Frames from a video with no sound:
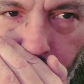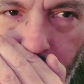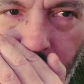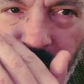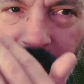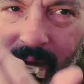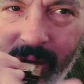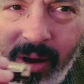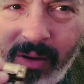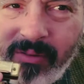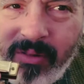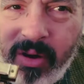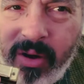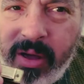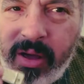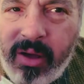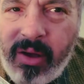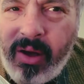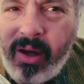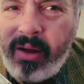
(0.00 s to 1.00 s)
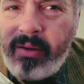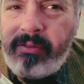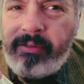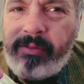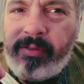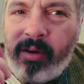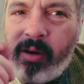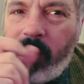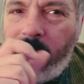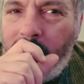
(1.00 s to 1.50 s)
It's not very good
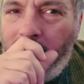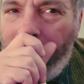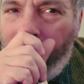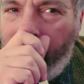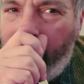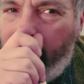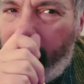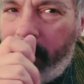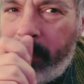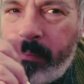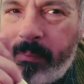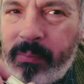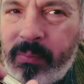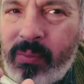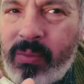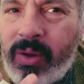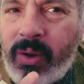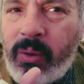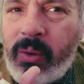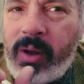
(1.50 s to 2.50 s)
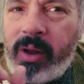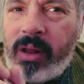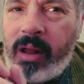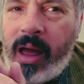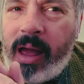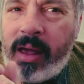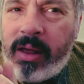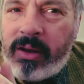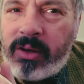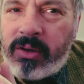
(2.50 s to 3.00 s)
for doing
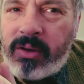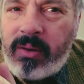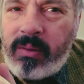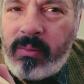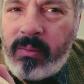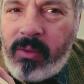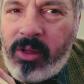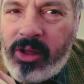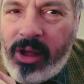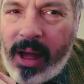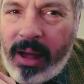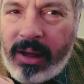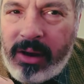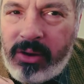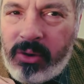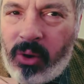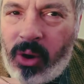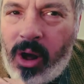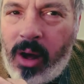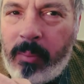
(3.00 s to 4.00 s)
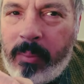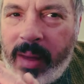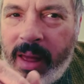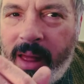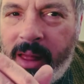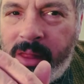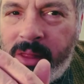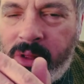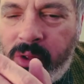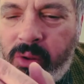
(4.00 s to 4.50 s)
like second draw
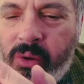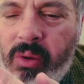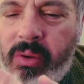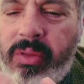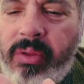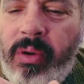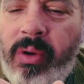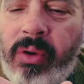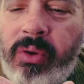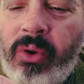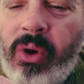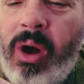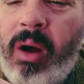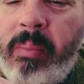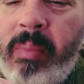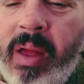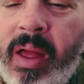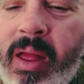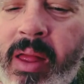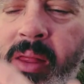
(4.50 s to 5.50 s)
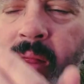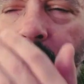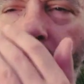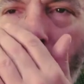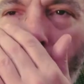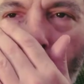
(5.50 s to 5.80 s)
bends or third draw bends.